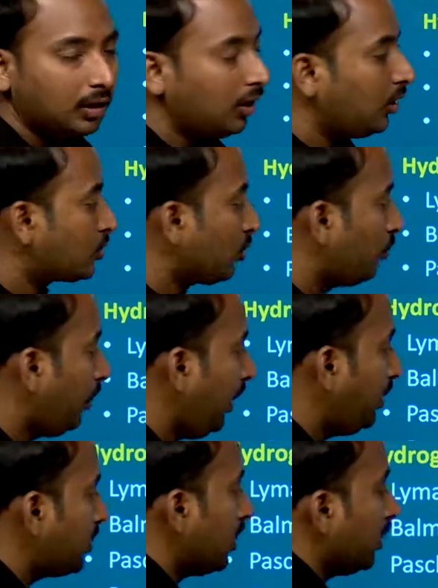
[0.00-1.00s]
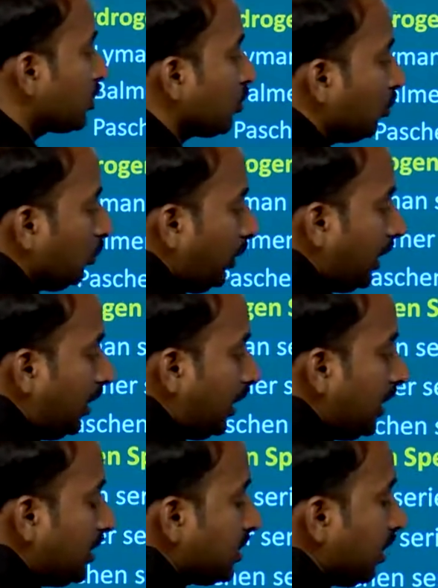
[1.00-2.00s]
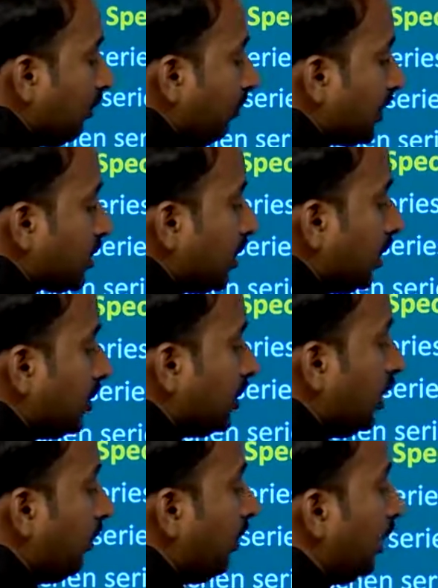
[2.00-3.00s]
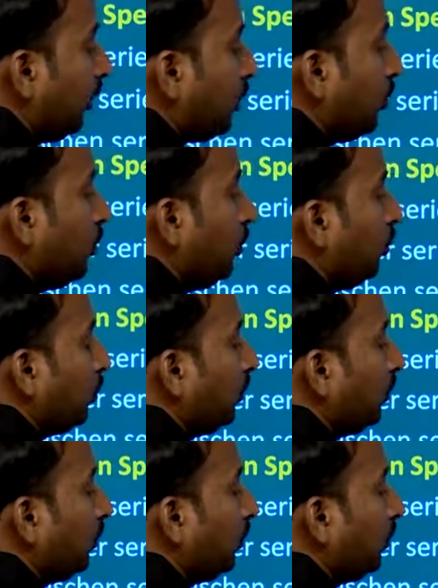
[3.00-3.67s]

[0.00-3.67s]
so means, so n is the first energy level, 2,